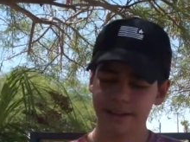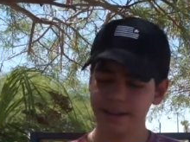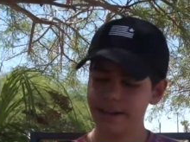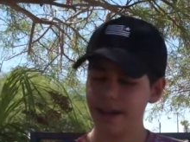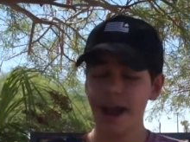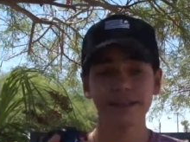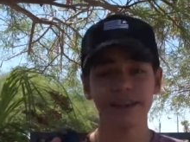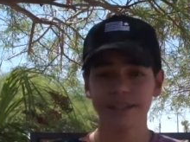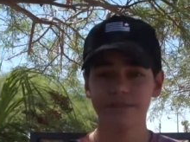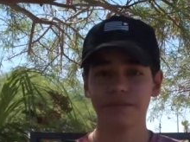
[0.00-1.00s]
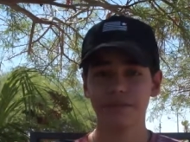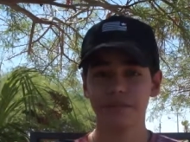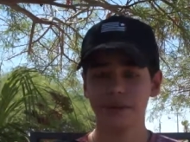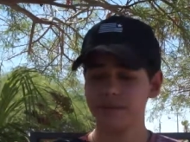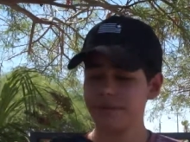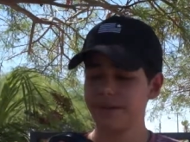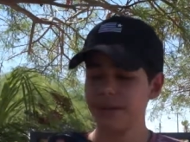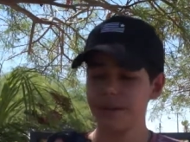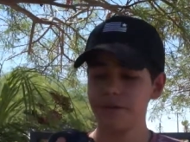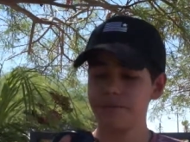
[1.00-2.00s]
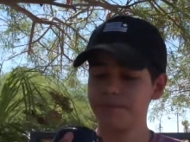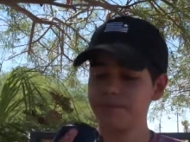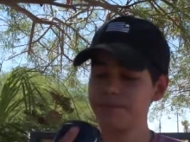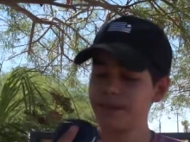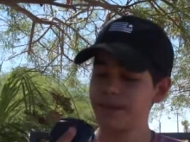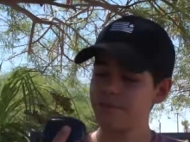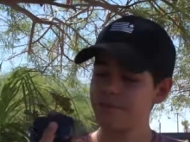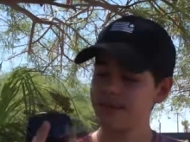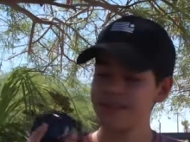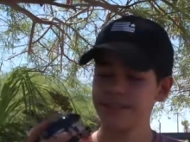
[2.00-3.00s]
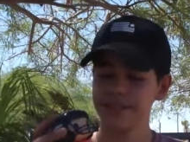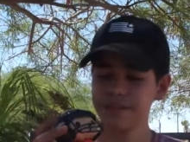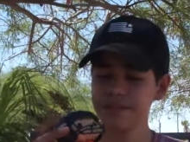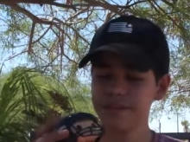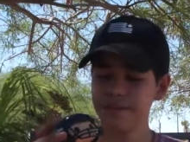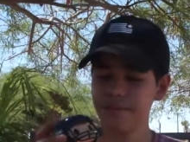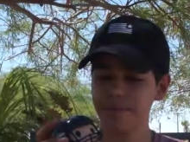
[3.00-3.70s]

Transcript: Like, I like this Funko Pop. I hope, I hope you guys did too.